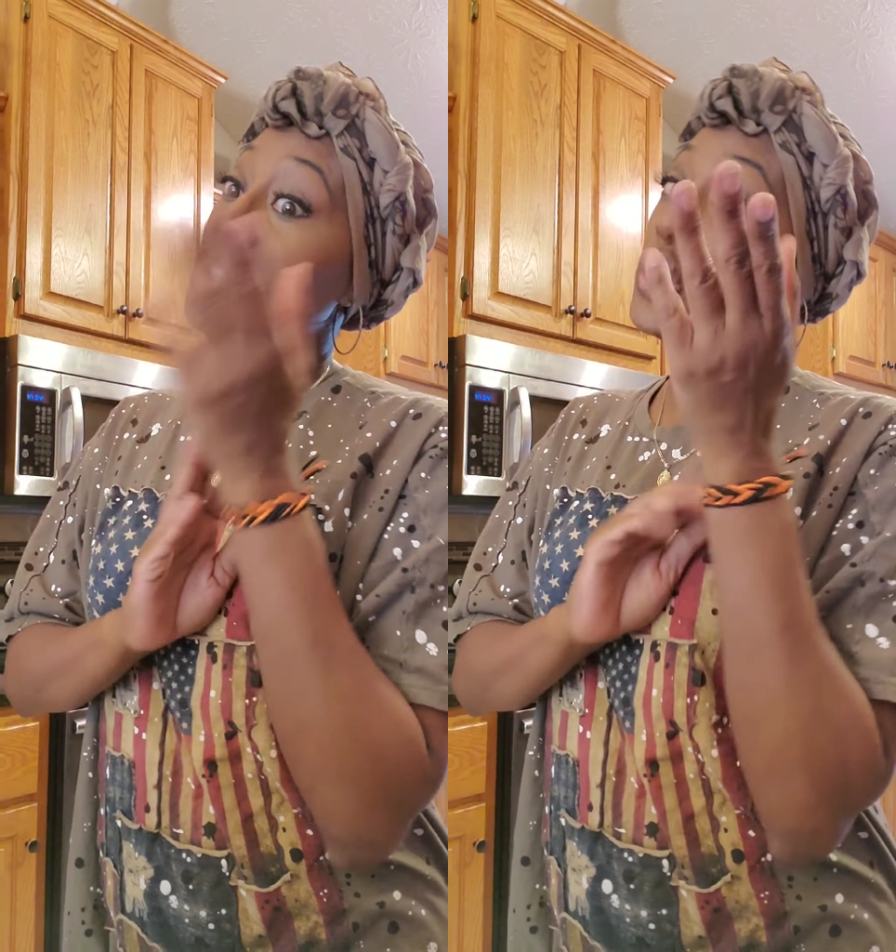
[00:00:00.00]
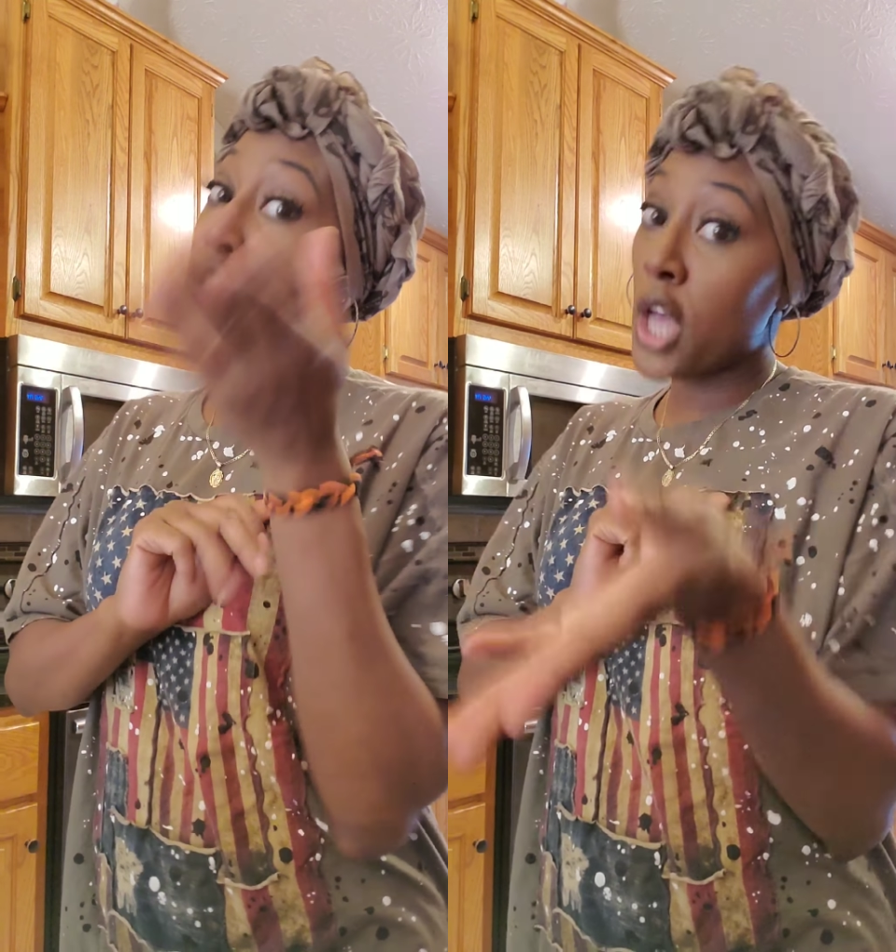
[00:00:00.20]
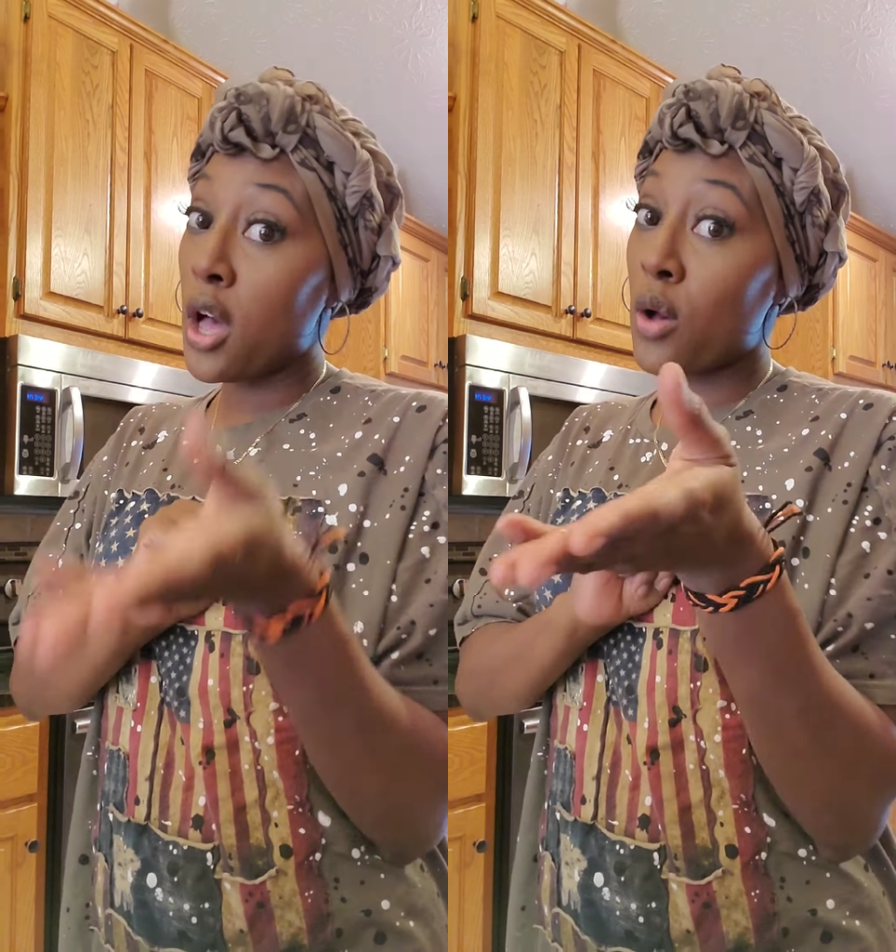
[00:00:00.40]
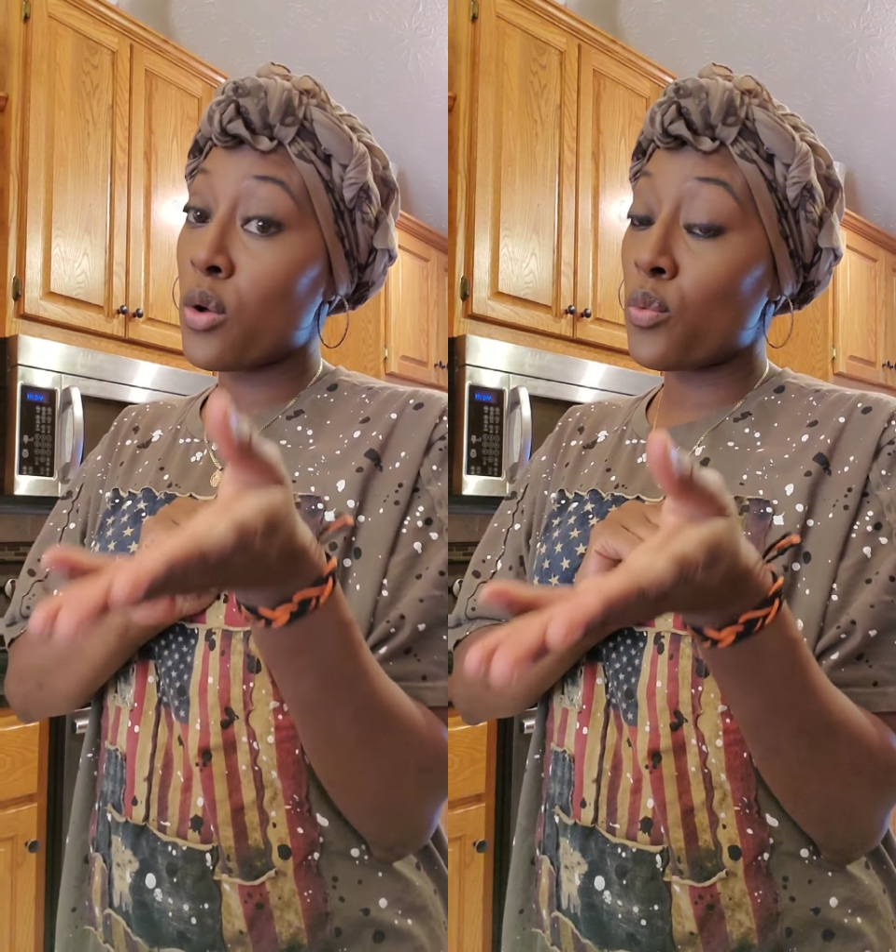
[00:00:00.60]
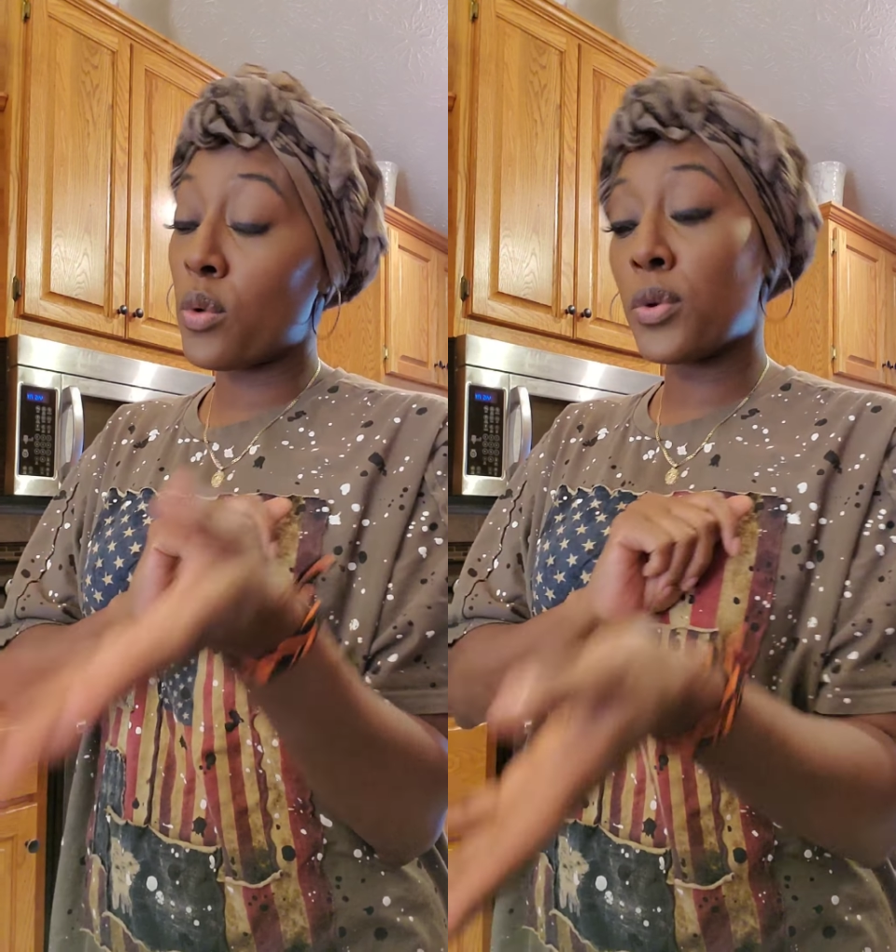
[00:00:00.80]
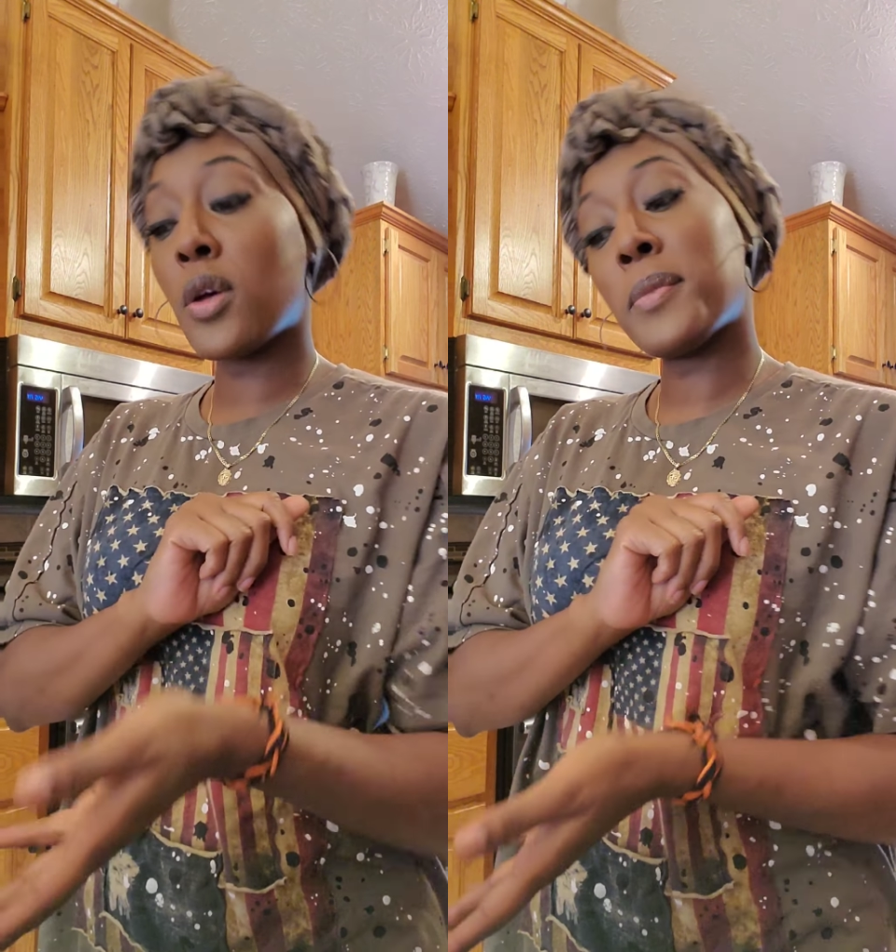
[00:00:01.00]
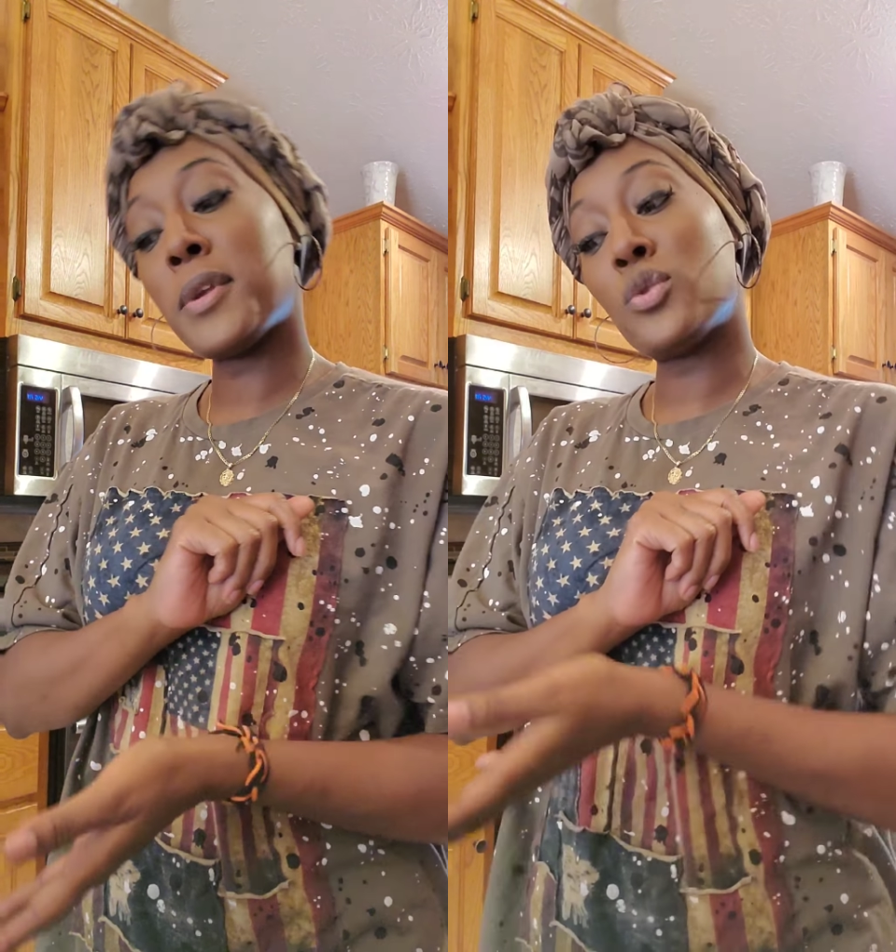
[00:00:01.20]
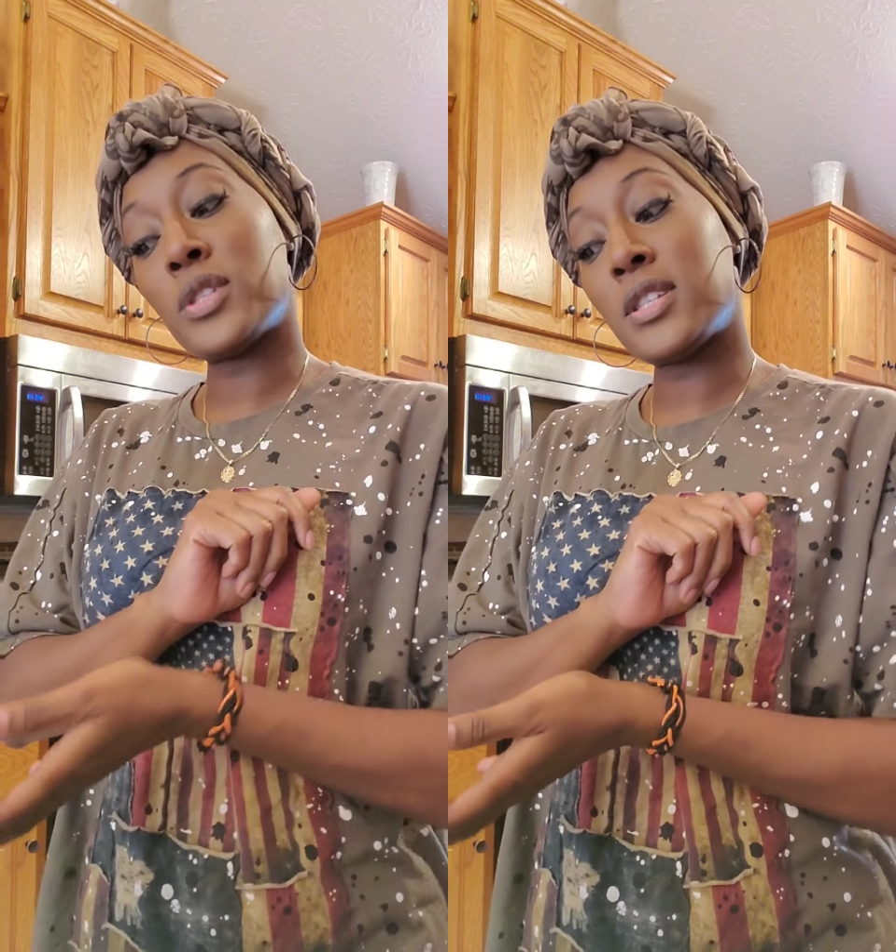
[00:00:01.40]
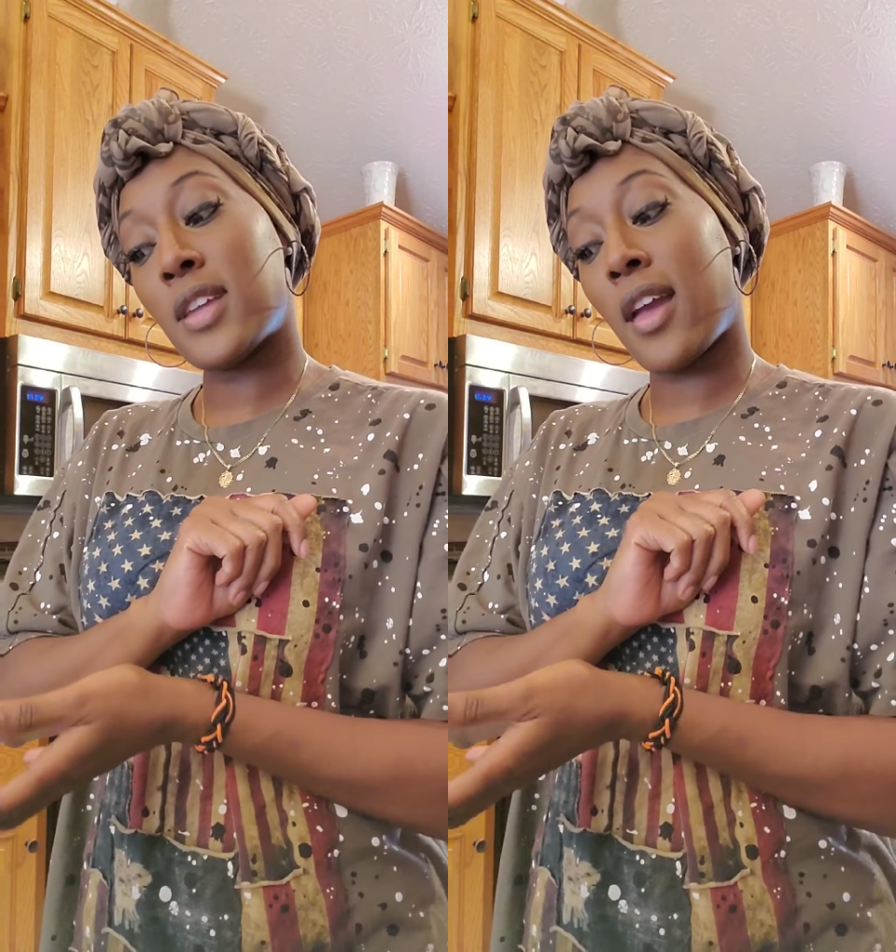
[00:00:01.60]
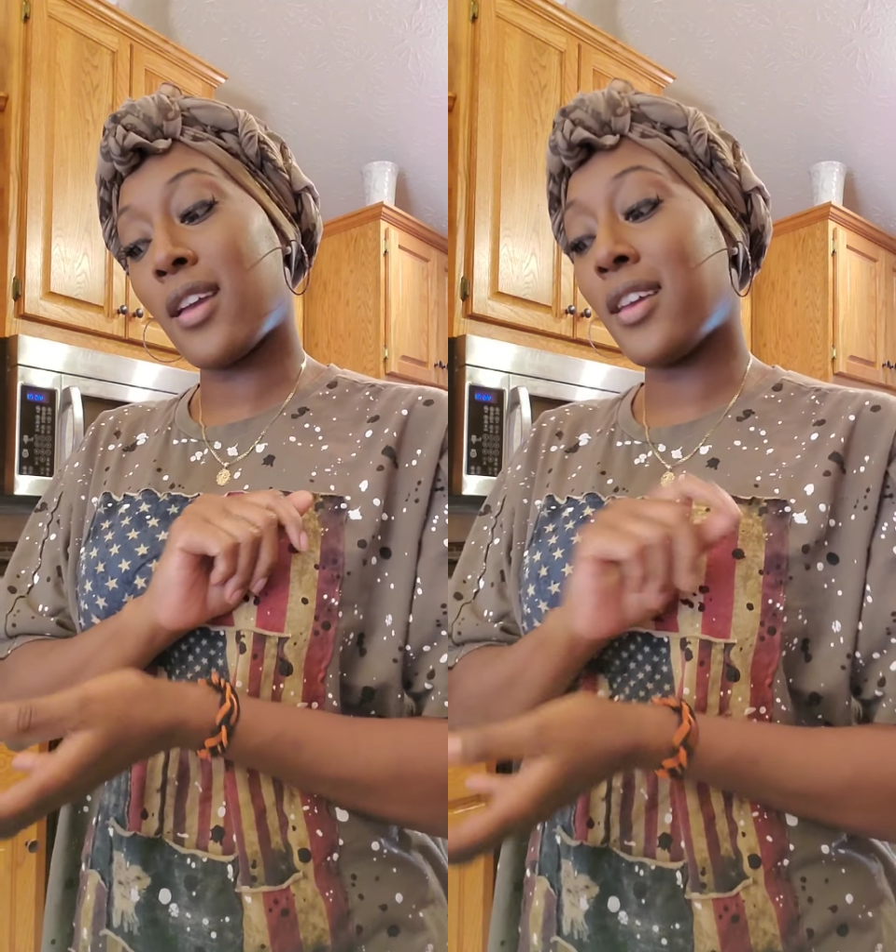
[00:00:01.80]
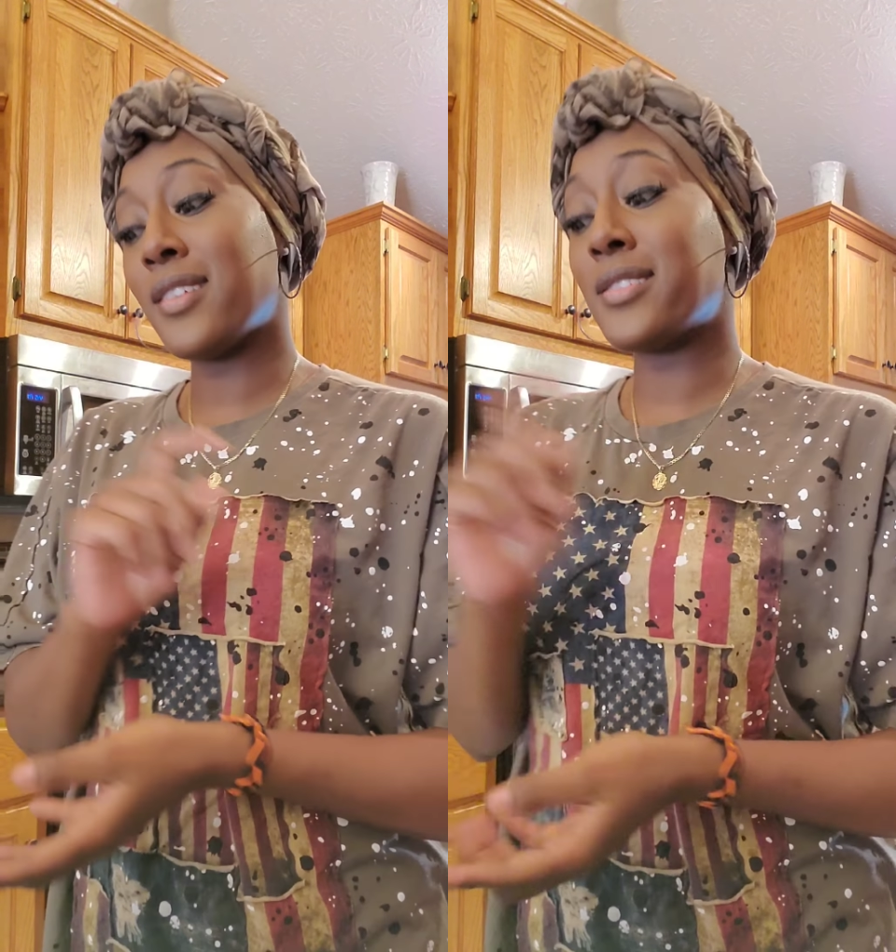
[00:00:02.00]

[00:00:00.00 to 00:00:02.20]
So what we're gonna be doing today